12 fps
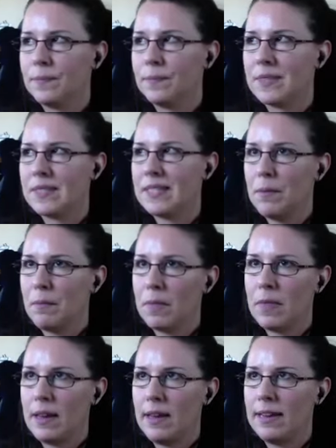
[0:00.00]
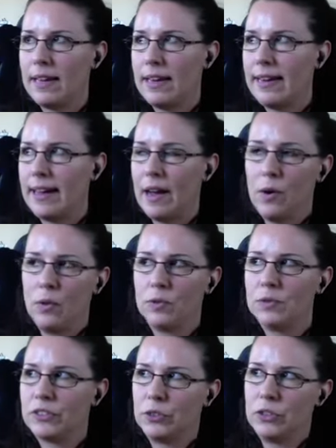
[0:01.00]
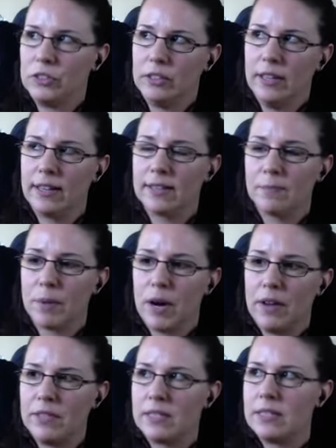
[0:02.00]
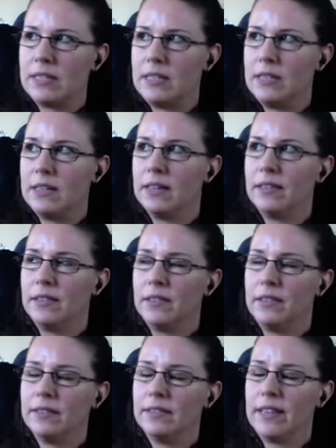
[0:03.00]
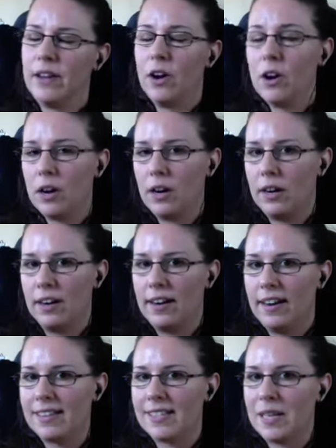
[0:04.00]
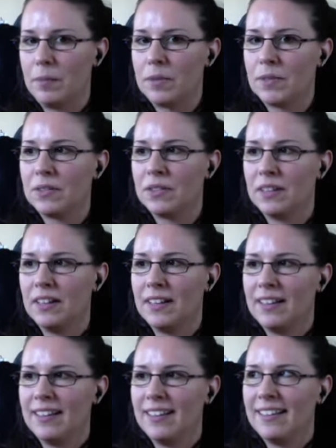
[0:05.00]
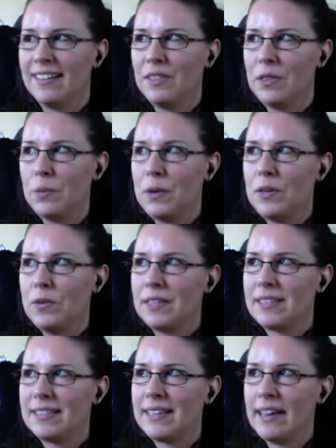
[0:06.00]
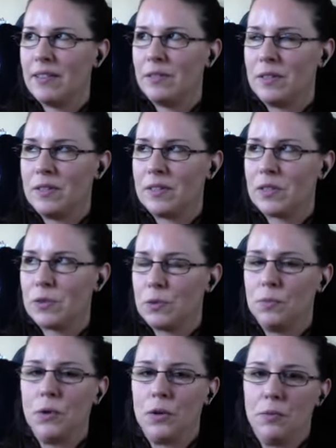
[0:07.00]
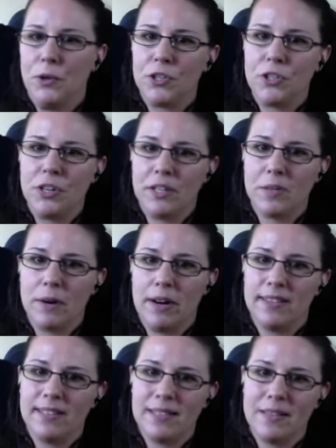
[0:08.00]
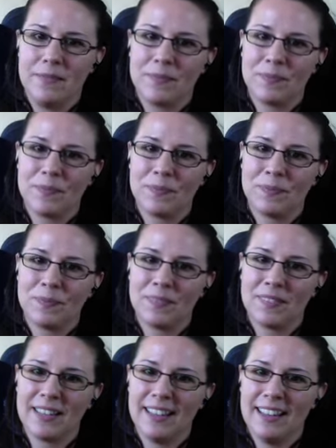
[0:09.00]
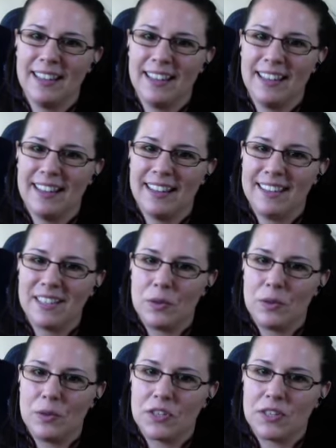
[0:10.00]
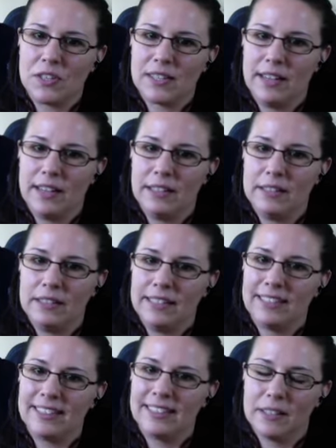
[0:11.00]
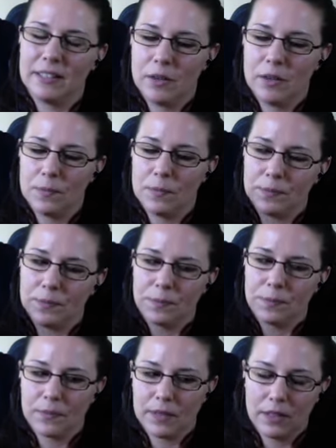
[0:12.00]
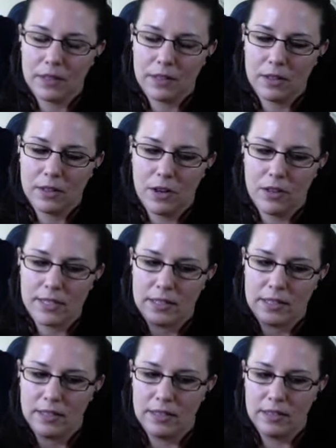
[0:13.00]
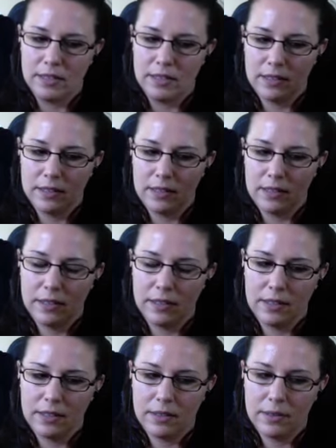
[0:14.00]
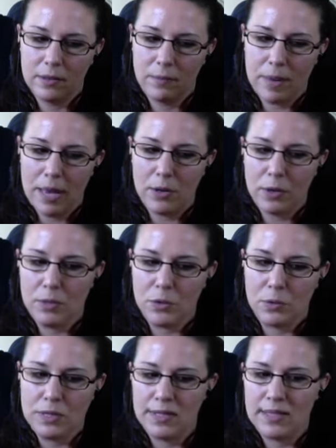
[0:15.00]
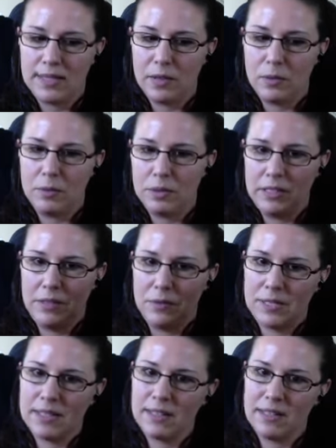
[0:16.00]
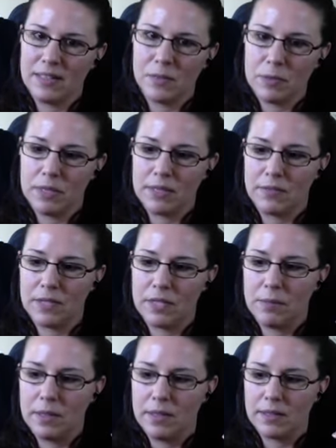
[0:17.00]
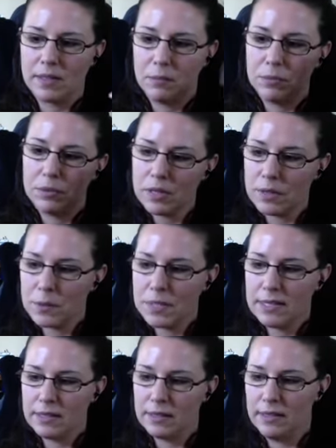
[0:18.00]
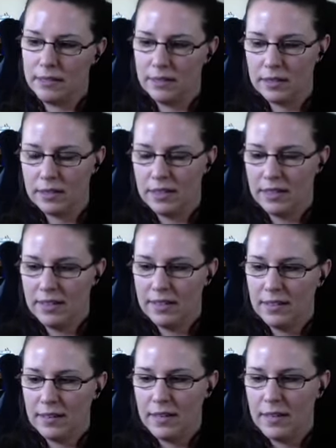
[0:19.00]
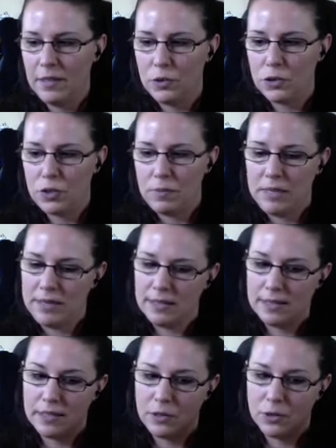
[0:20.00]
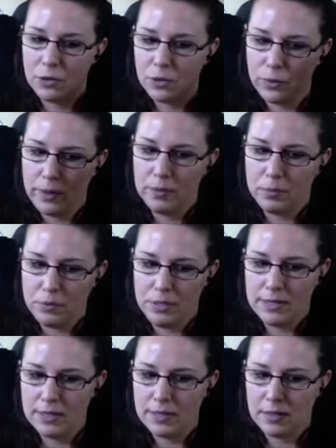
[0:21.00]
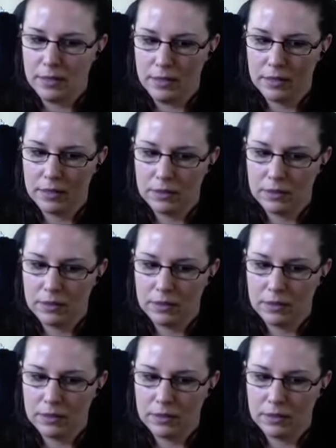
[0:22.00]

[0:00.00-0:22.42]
something getting out or like privacy? And they are, except the way you get scale is through more and more transparency. So there's this kind of like constant battle between scalability and resilience, because if something is completely resilient, it usually means it's incredibly like